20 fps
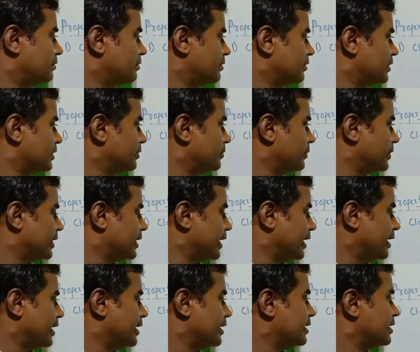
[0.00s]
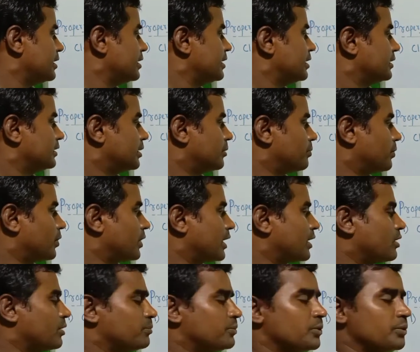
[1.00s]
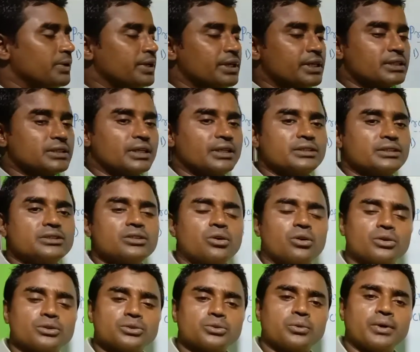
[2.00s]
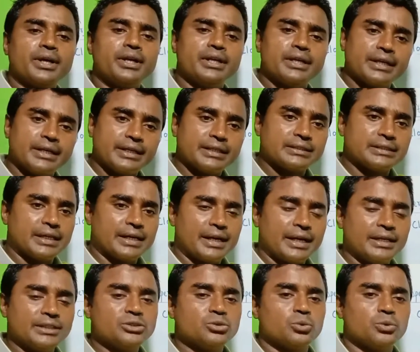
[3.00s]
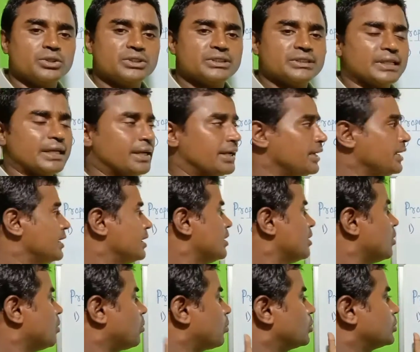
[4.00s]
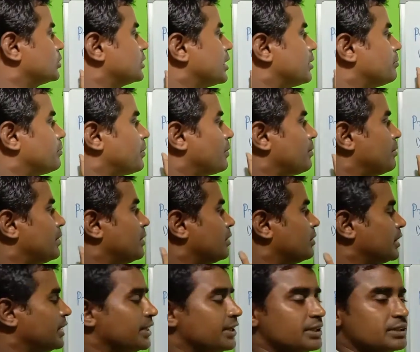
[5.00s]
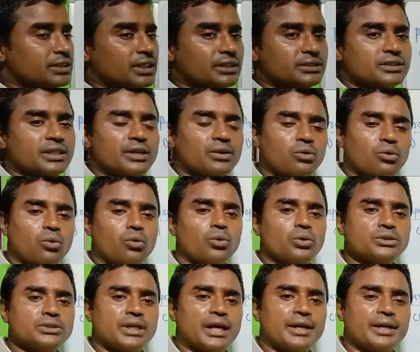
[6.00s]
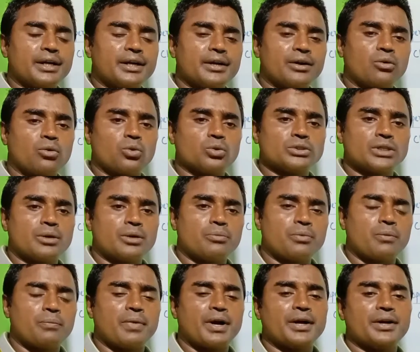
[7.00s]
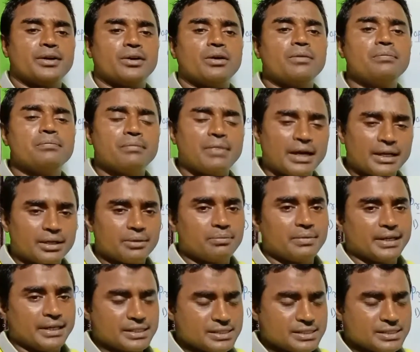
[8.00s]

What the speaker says: We get the product of two integers is also an integer. Hence we say integers are closed under the closure property of multiplication.